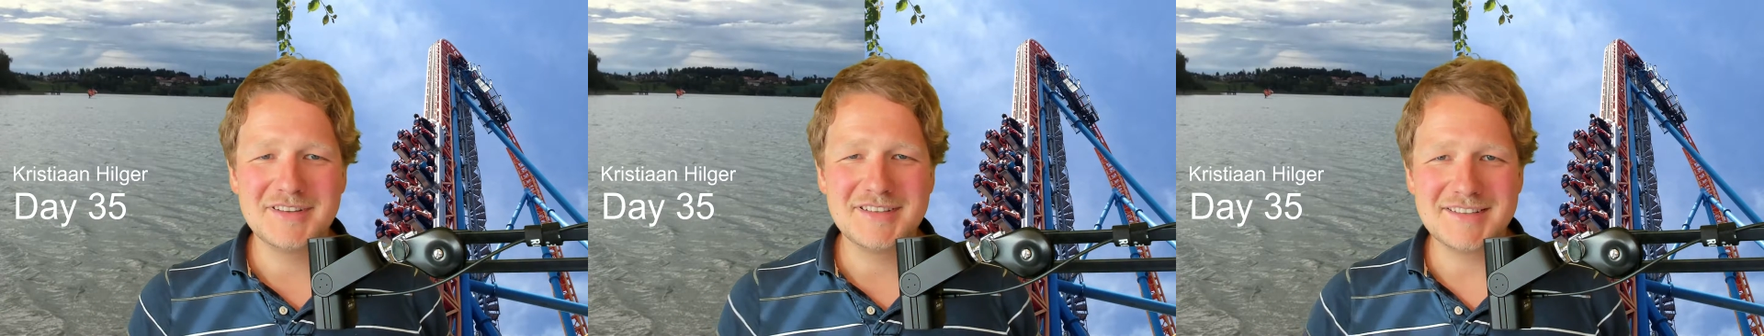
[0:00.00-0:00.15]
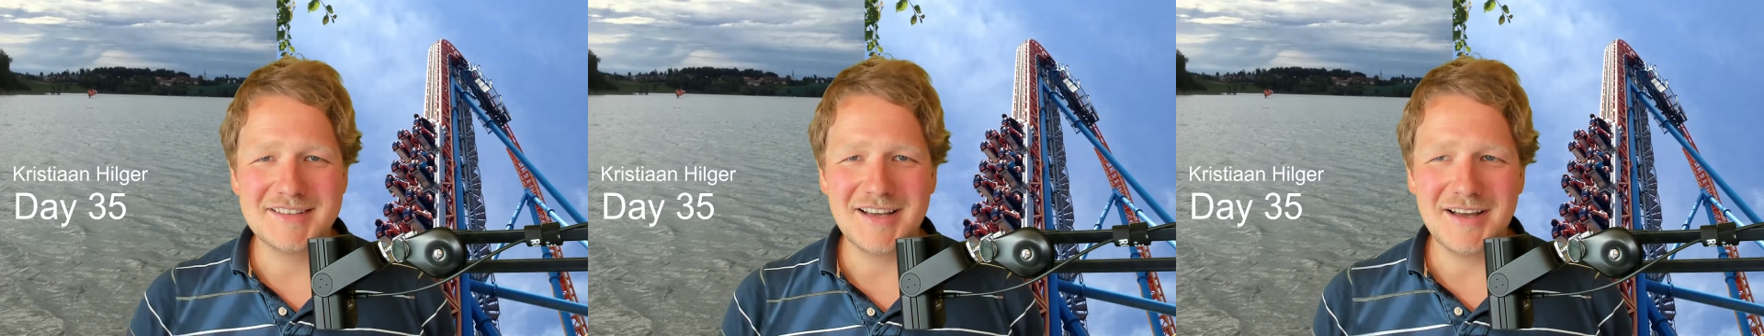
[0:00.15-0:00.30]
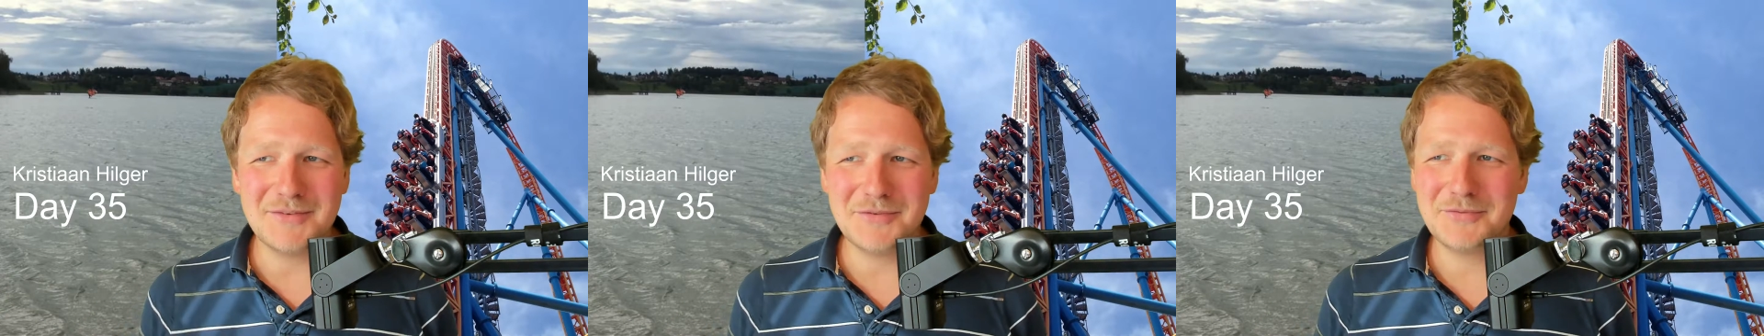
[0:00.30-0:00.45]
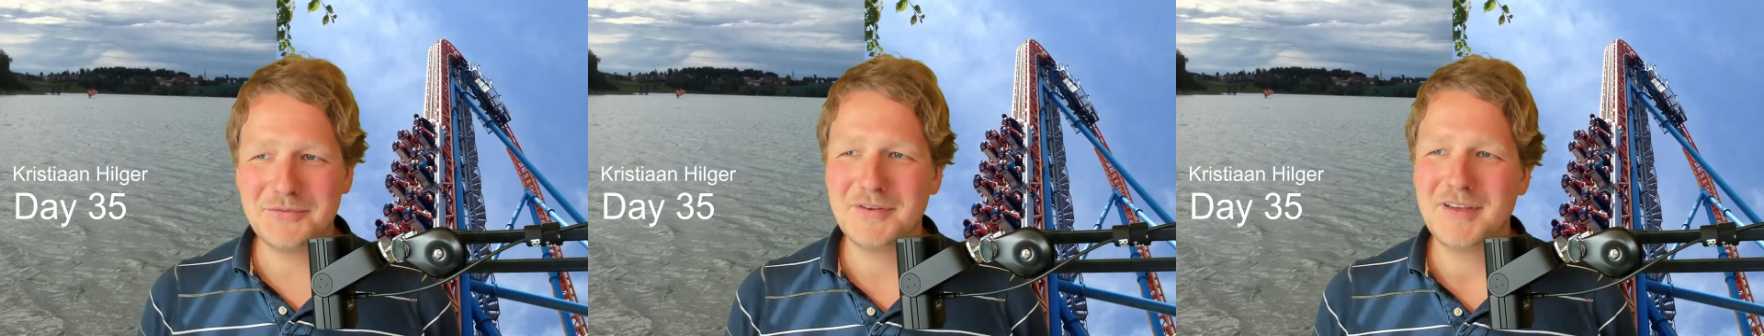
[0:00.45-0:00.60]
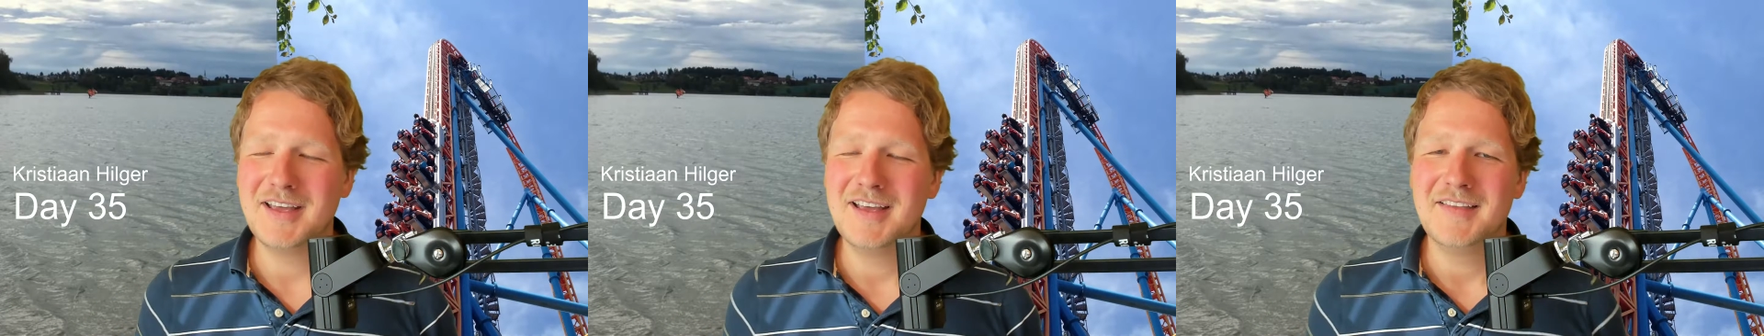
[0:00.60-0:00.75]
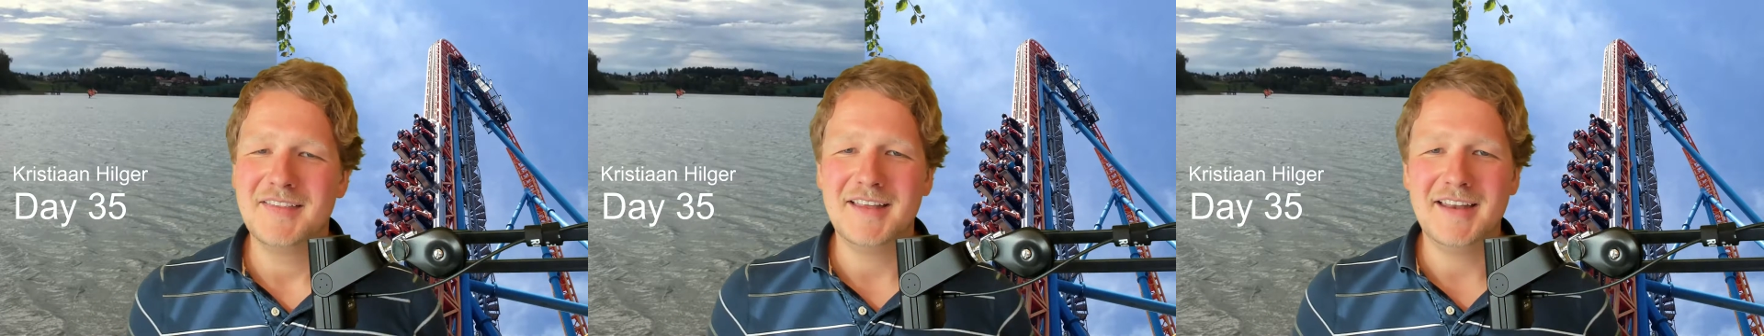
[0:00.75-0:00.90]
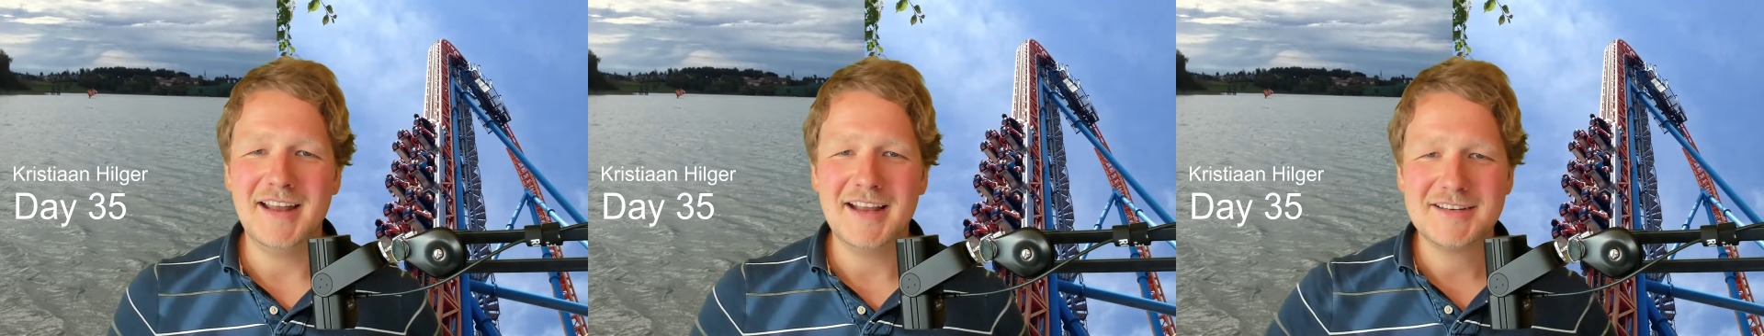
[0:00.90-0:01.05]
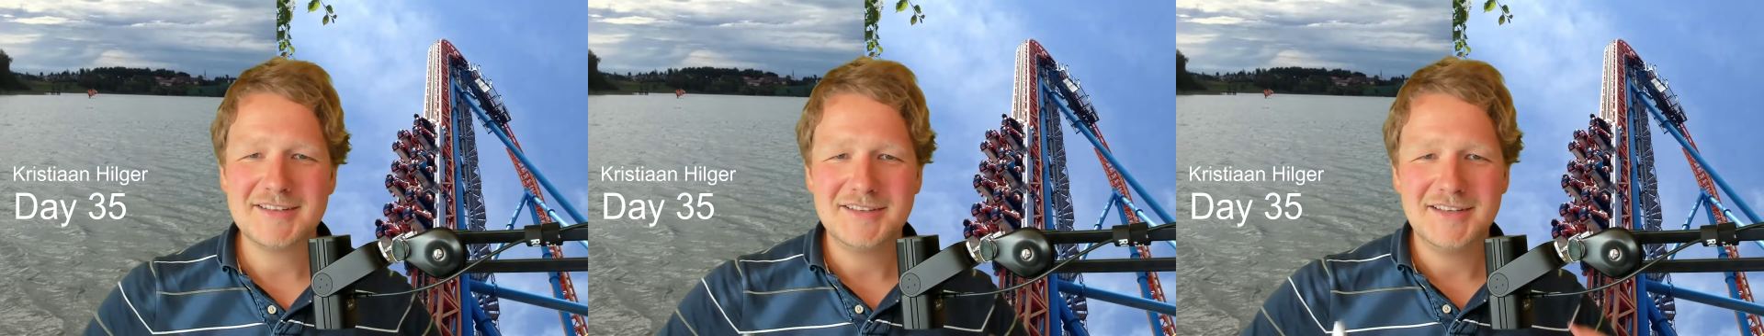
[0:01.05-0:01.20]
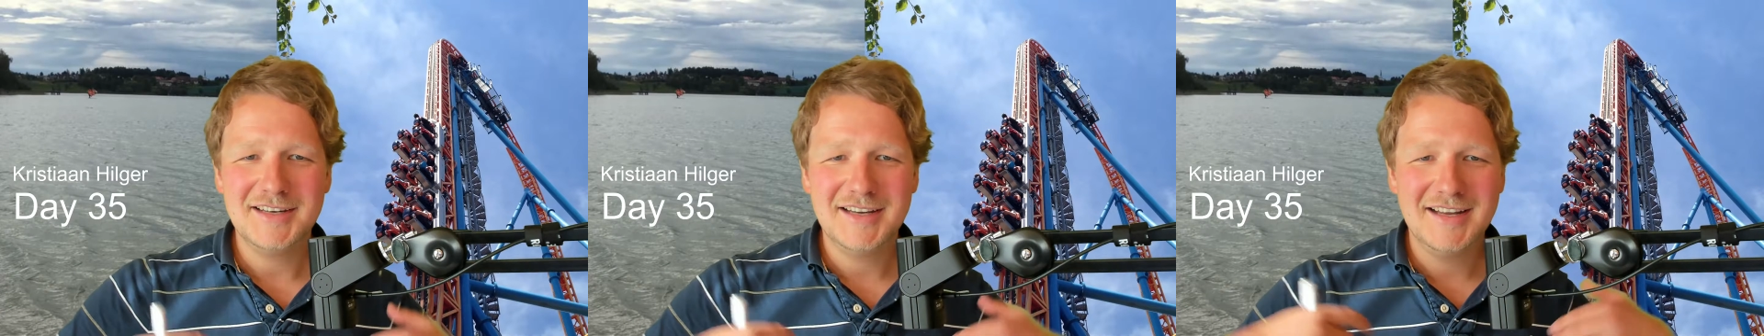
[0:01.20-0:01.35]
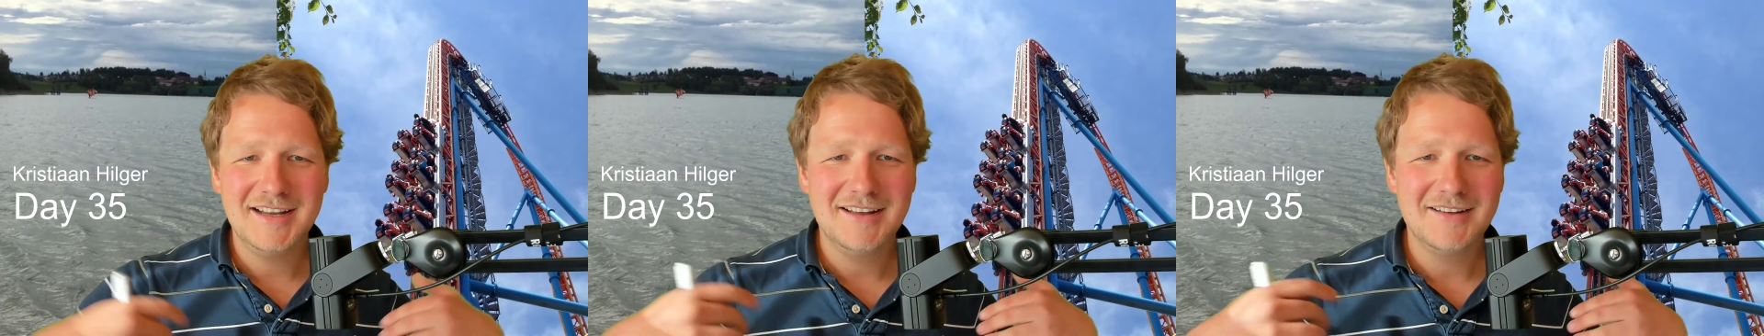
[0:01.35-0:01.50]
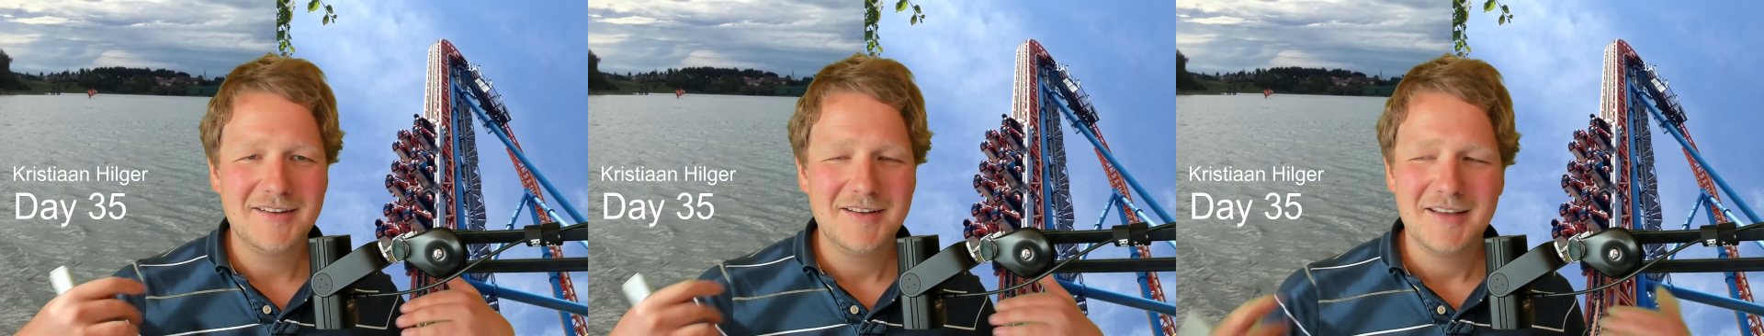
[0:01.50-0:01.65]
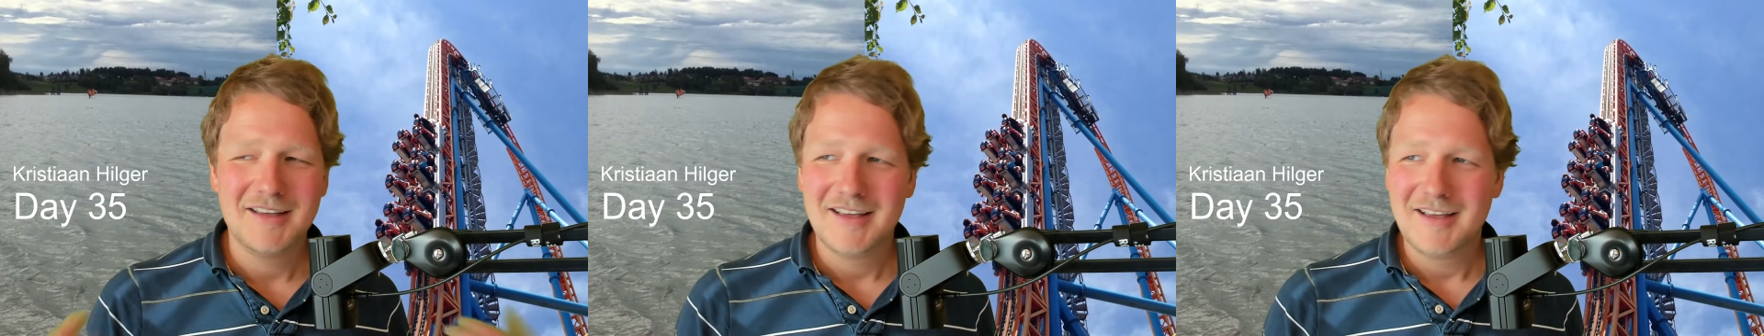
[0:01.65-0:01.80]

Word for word: stuff that actually